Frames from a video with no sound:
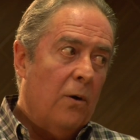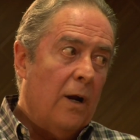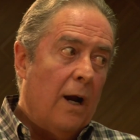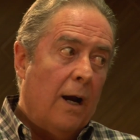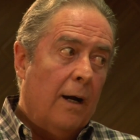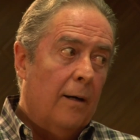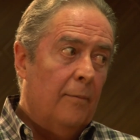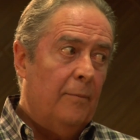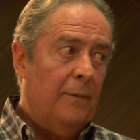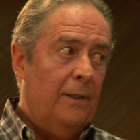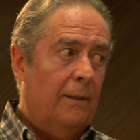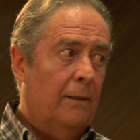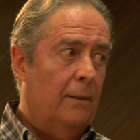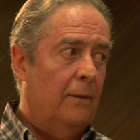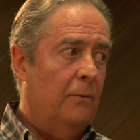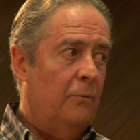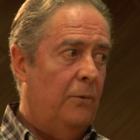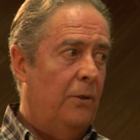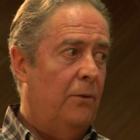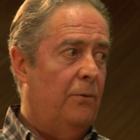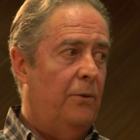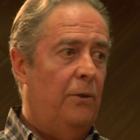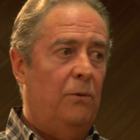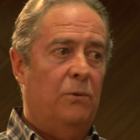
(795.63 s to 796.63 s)
caramel,
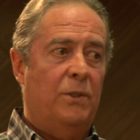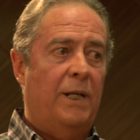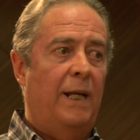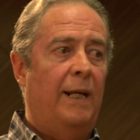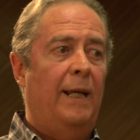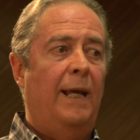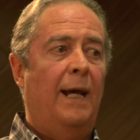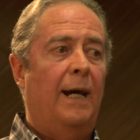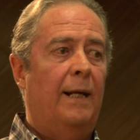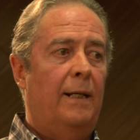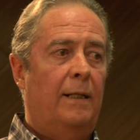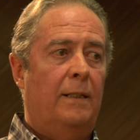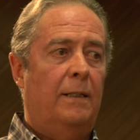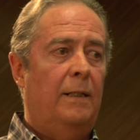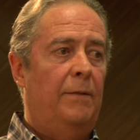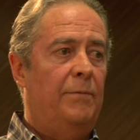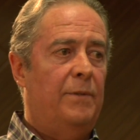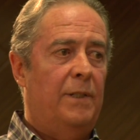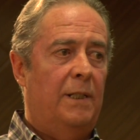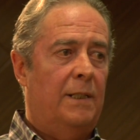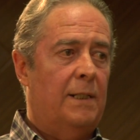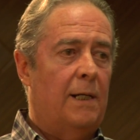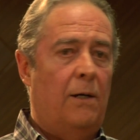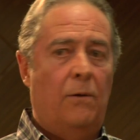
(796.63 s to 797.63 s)
we don't use any
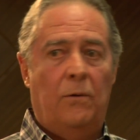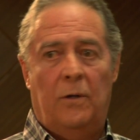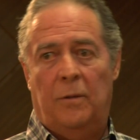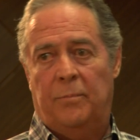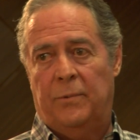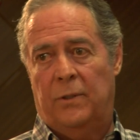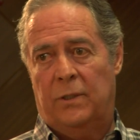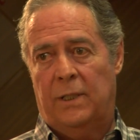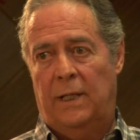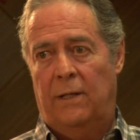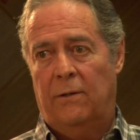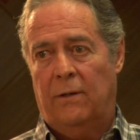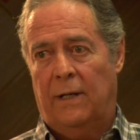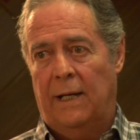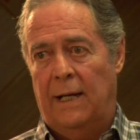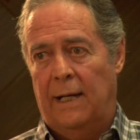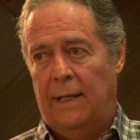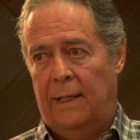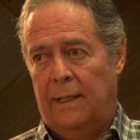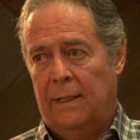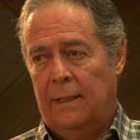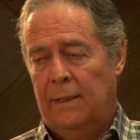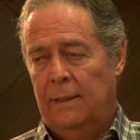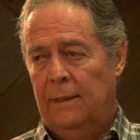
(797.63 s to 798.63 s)
additives. It's 100%
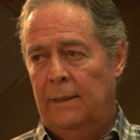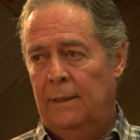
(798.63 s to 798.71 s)
organic.